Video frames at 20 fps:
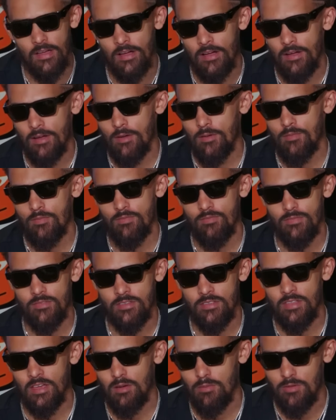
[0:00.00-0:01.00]

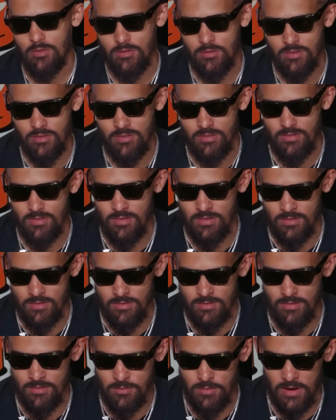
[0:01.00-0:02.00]
the W is
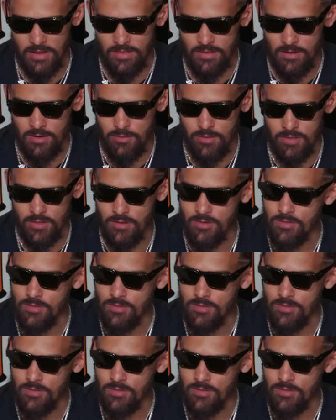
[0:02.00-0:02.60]
right there with